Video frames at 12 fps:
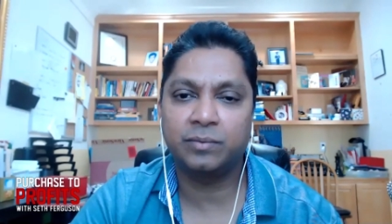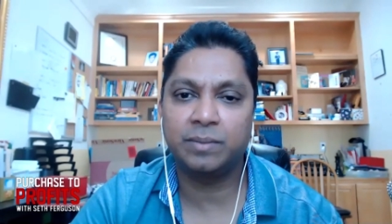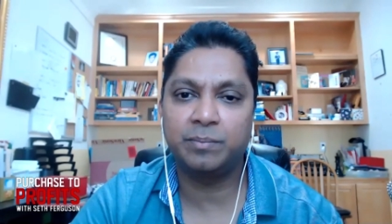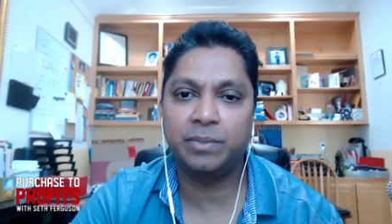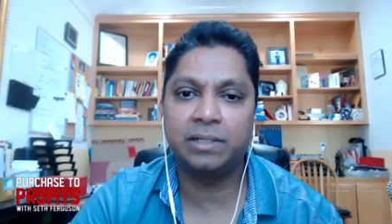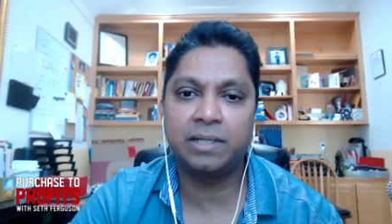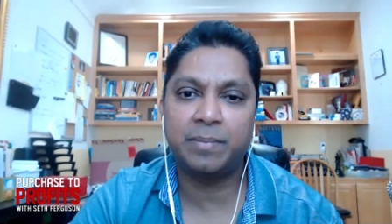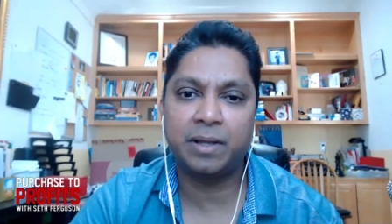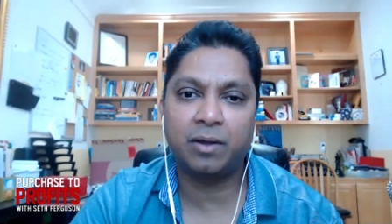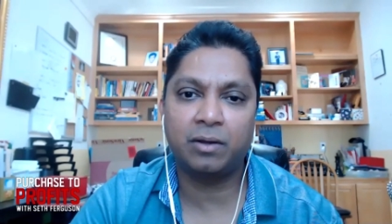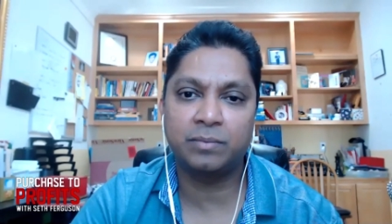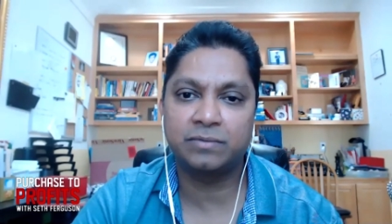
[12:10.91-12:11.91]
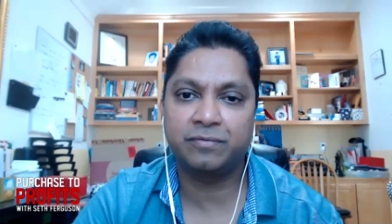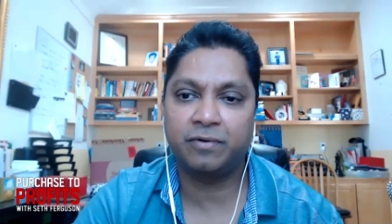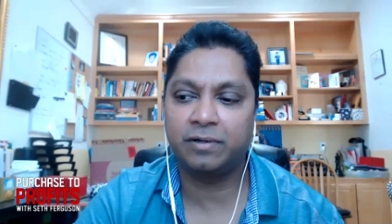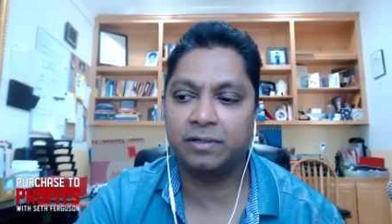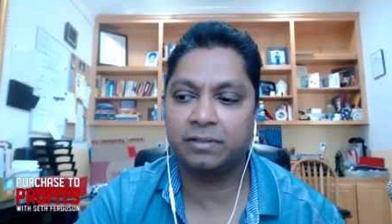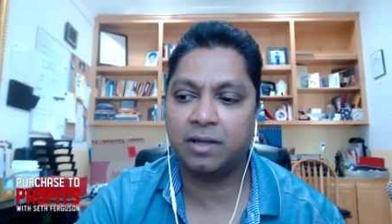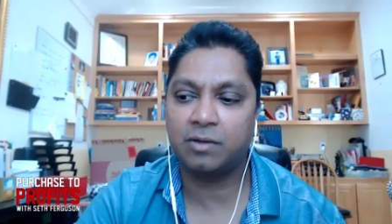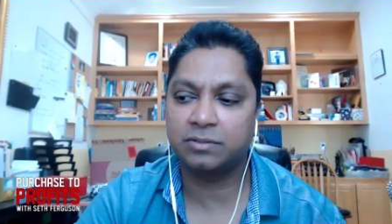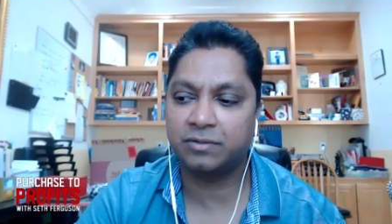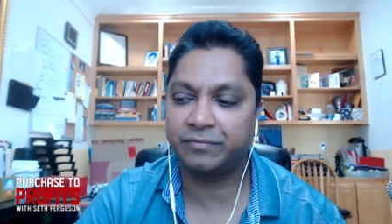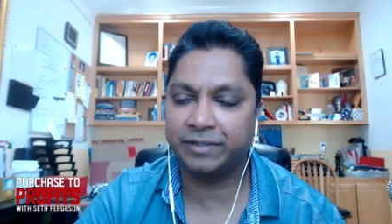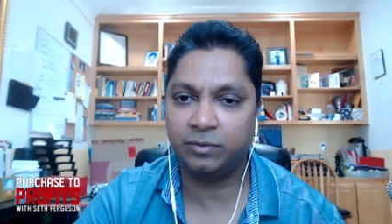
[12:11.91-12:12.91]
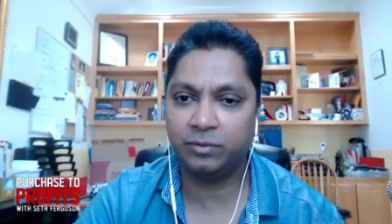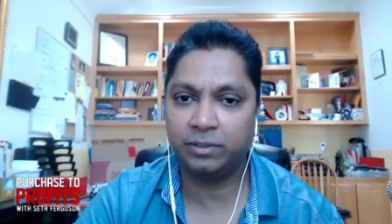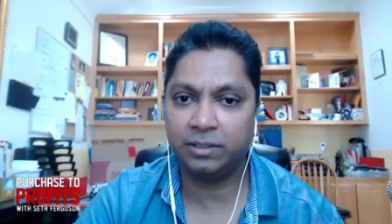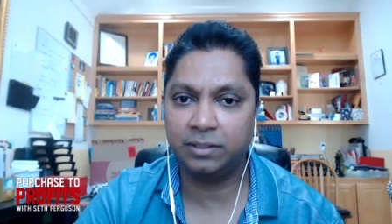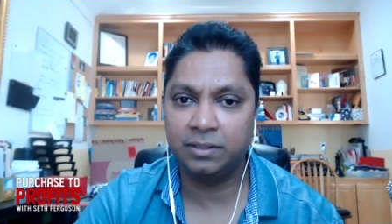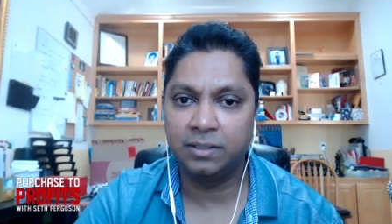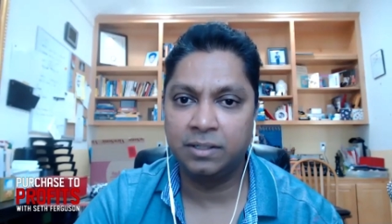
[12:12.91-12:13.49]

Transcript: we build up like almost four hundred thousand of equity.